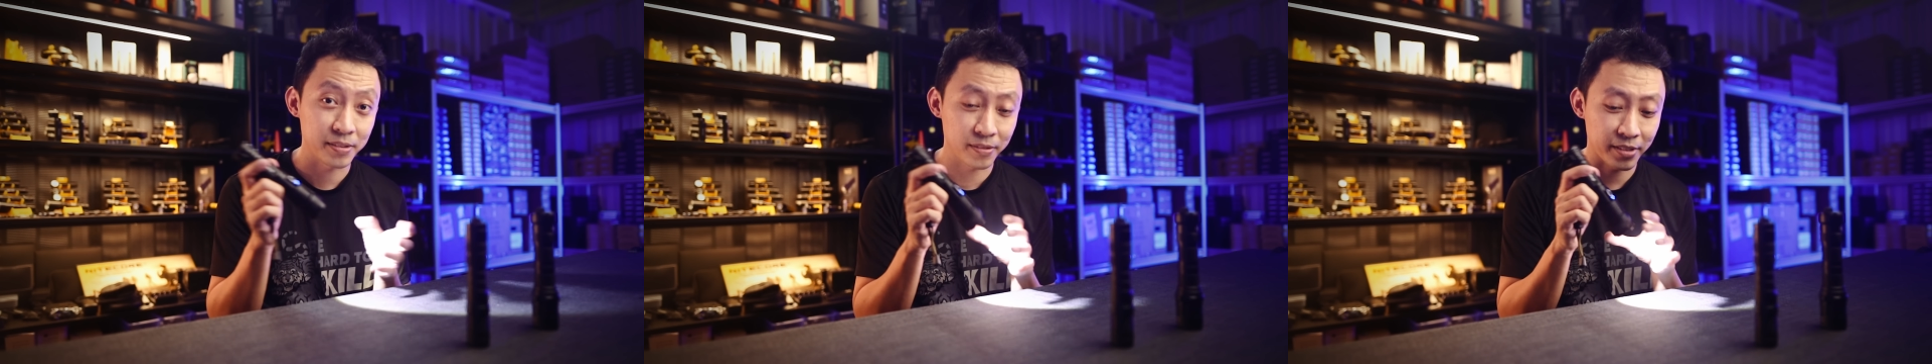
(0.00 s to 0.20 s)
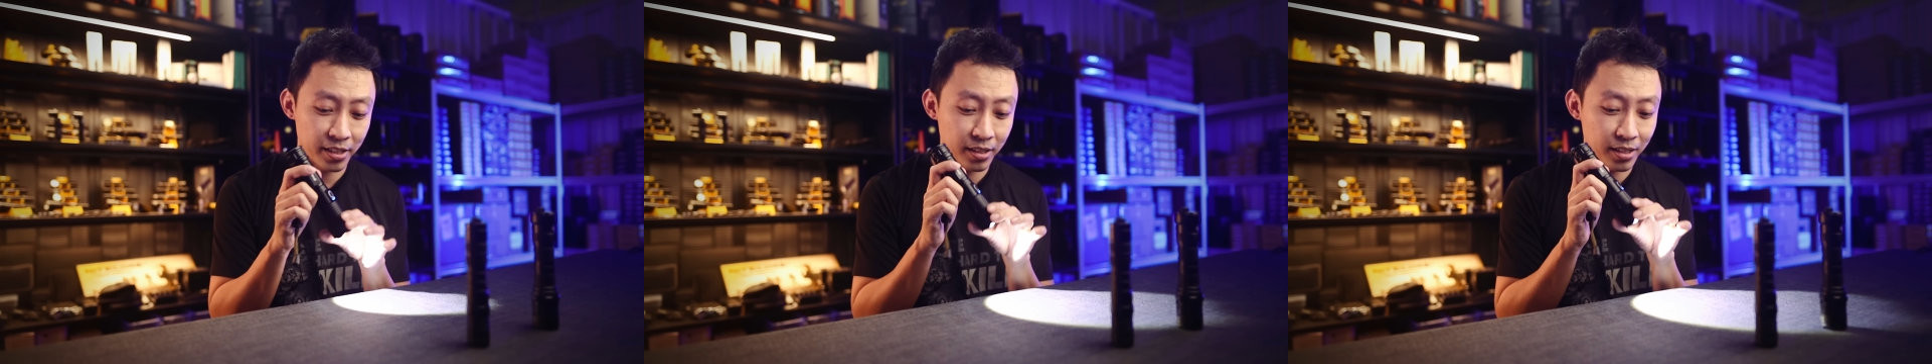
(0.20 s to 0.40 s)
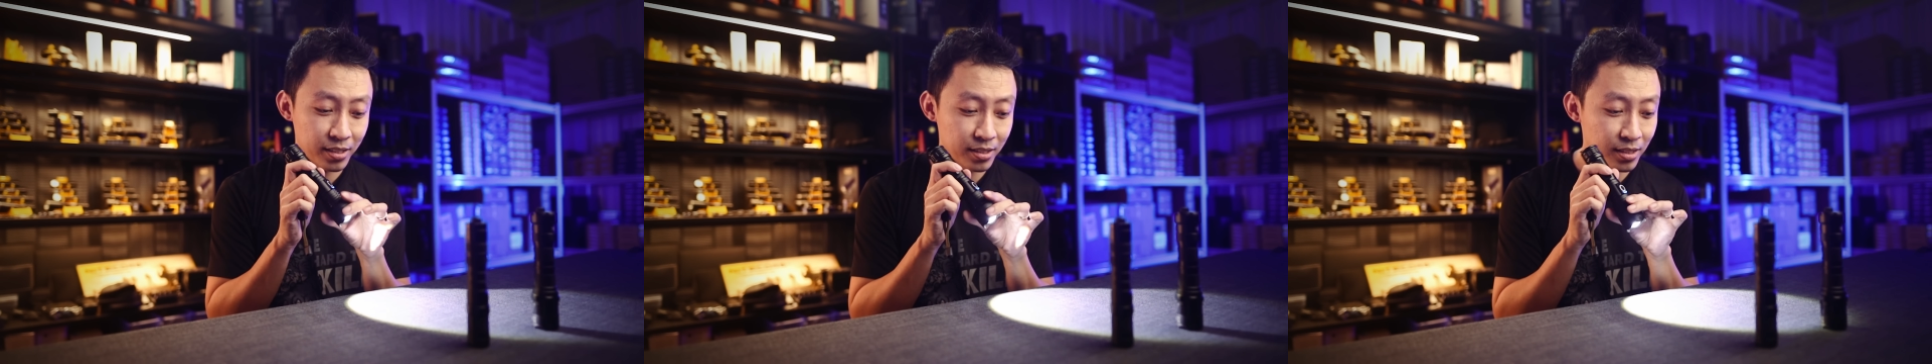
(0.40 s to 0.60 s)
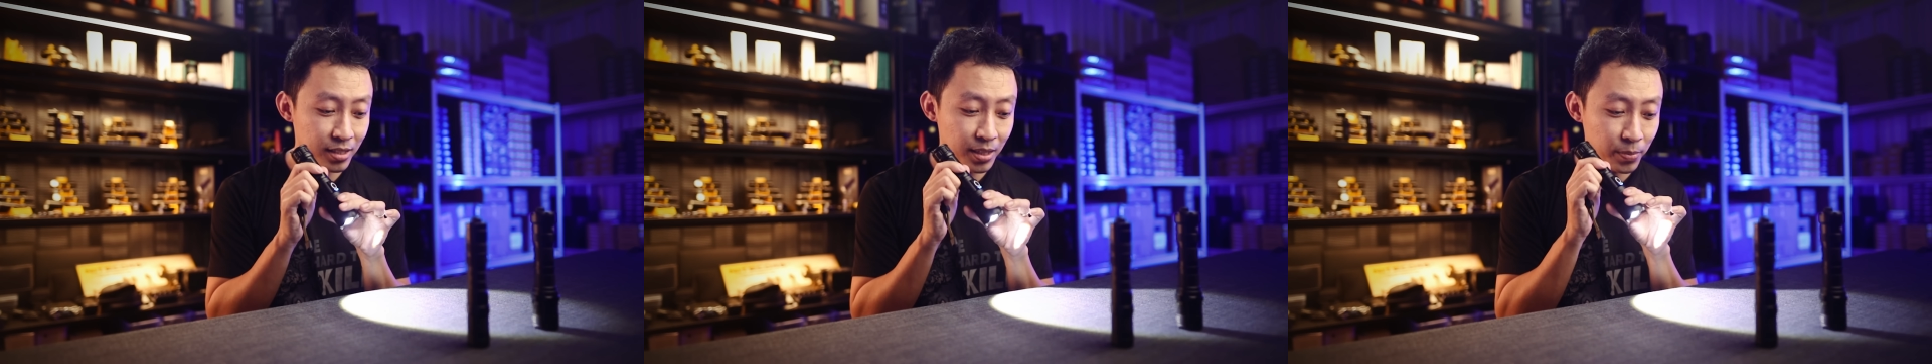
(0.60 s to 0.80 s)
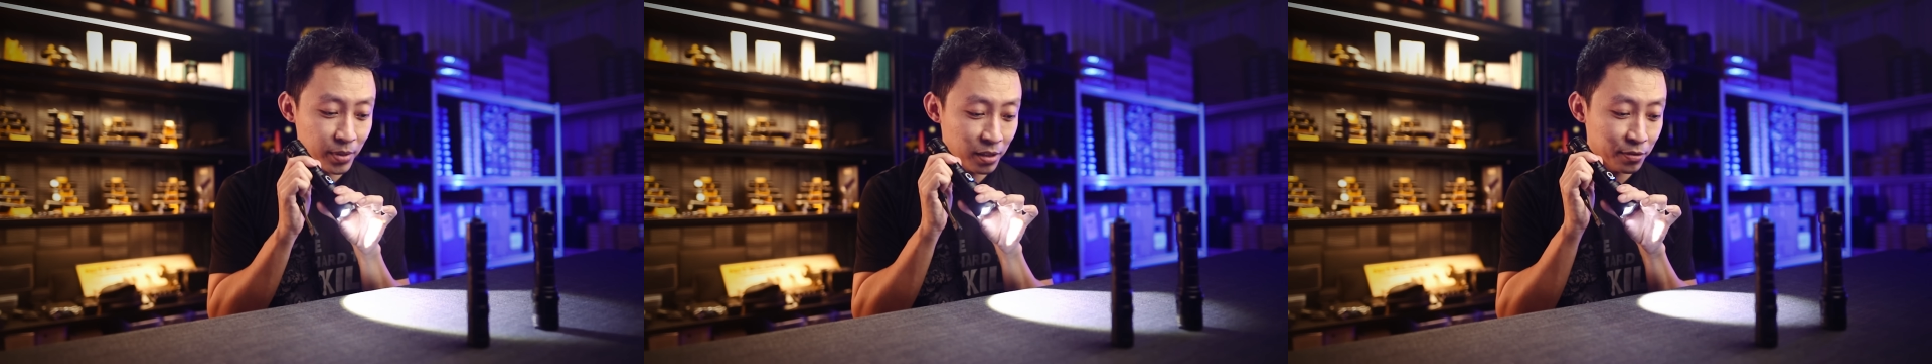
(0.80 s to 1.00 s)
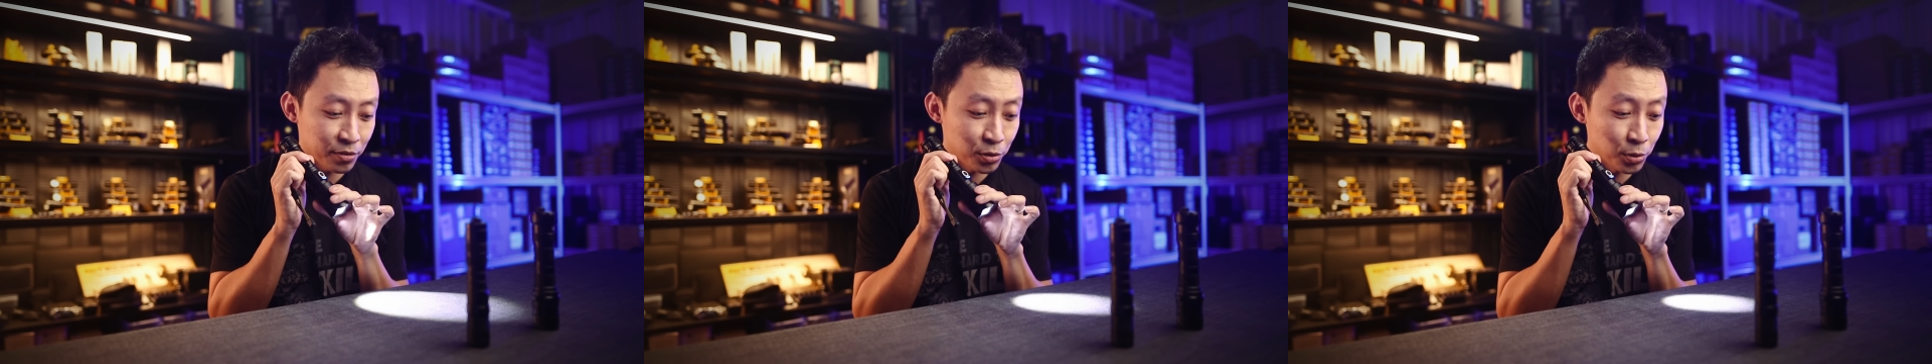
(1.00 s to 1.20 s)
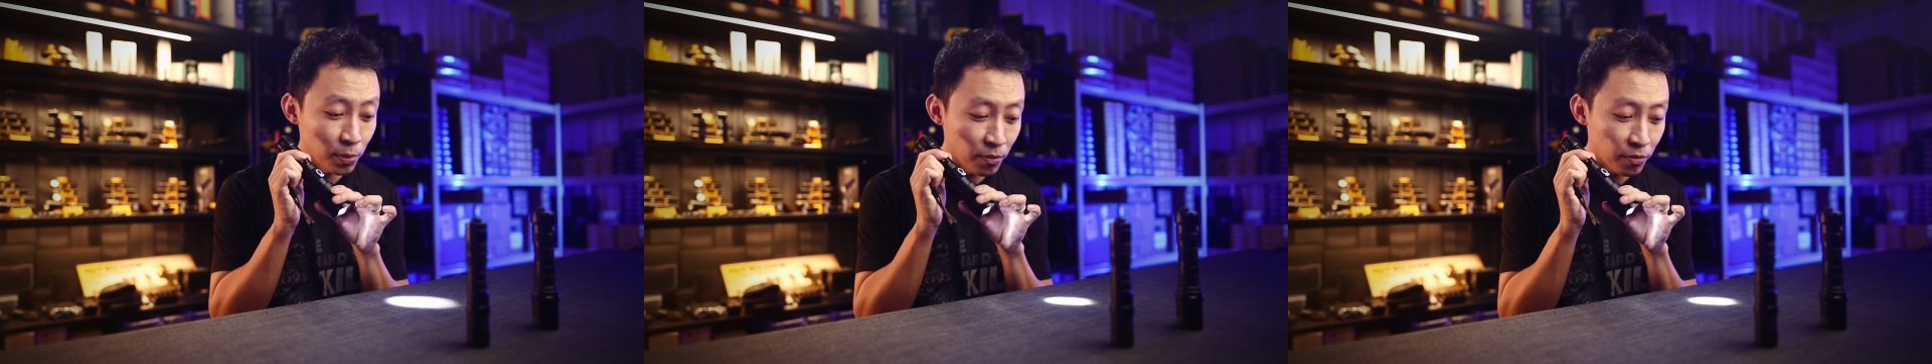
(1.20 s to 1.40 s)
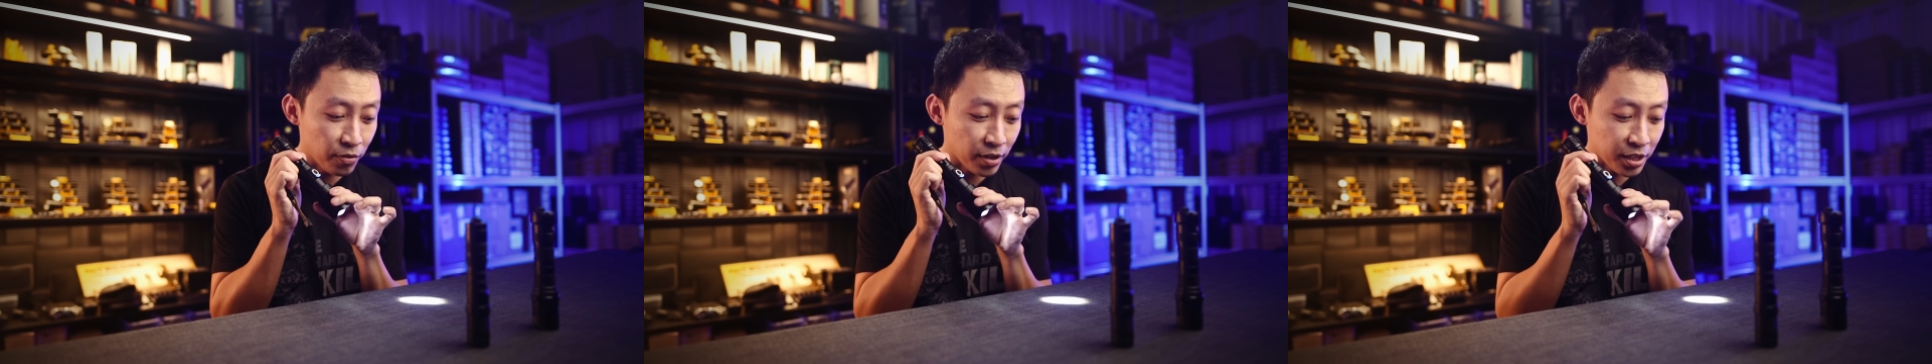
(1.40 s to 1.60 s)
Right, it's some kind of
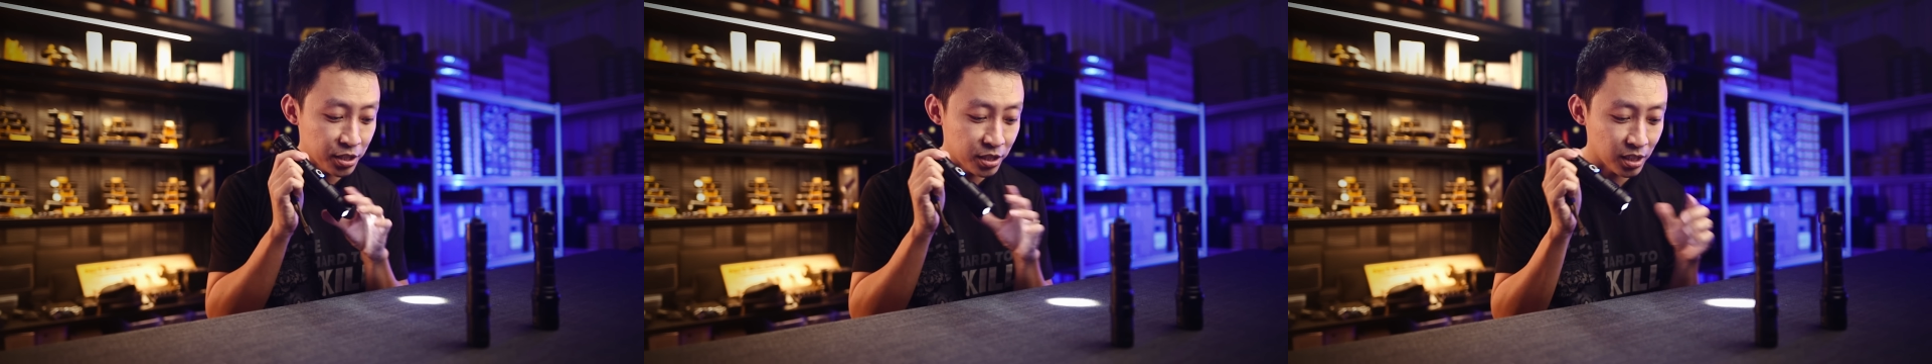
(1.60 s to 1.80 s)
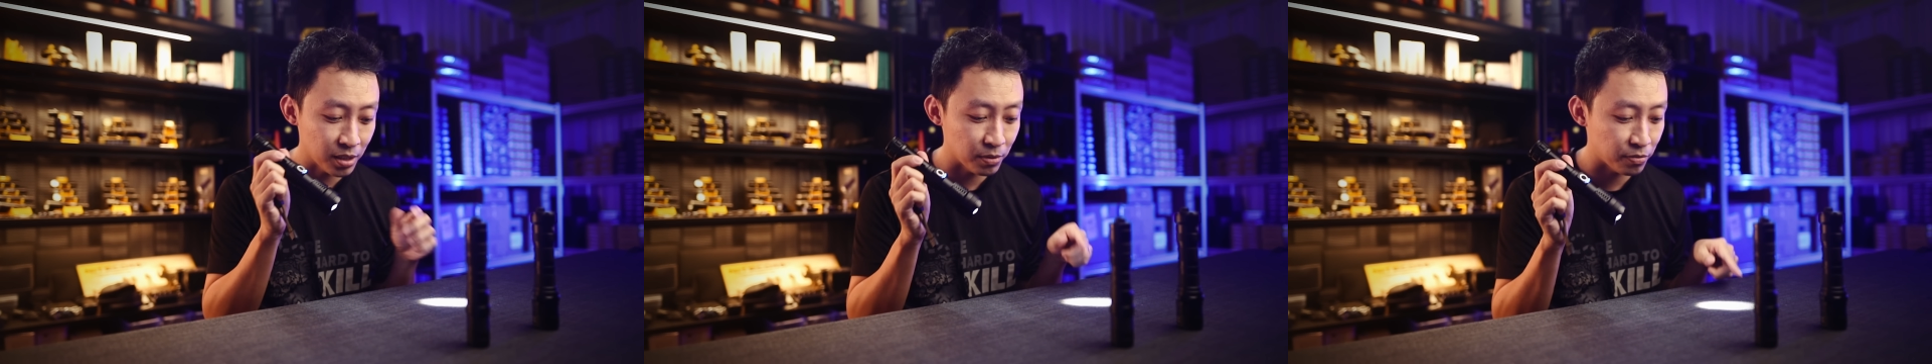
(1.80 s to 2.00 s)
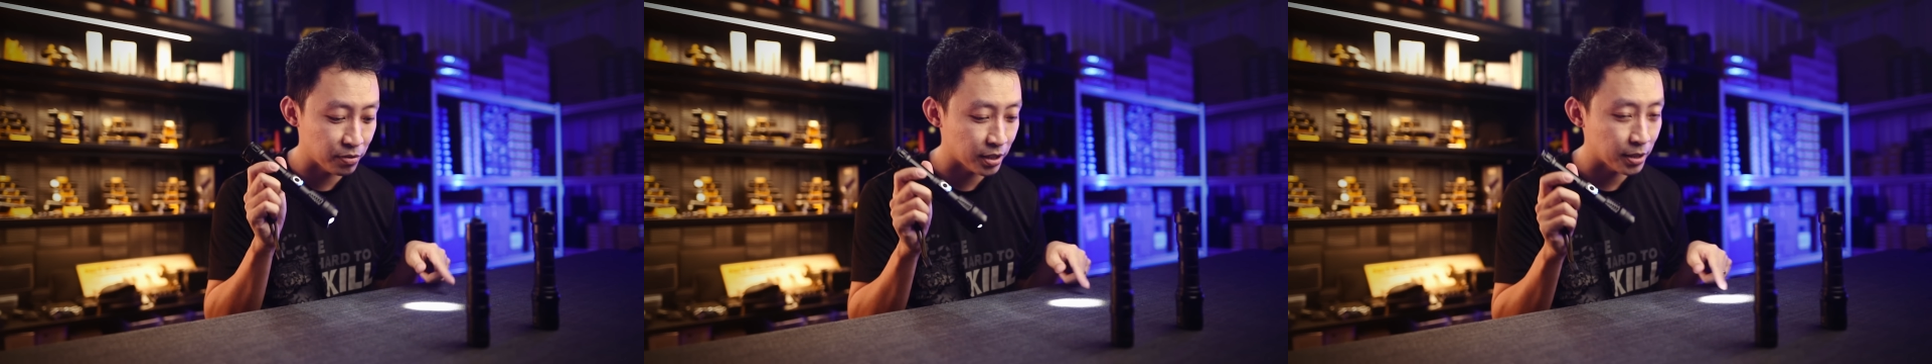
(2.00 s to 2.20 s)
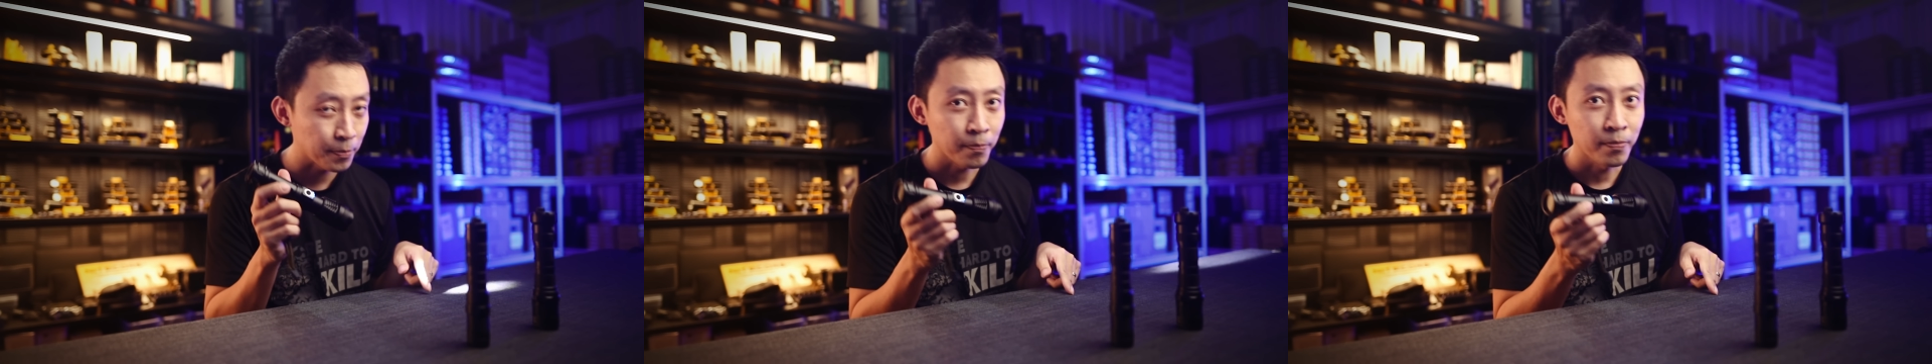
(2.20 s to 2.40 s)
zoom function with a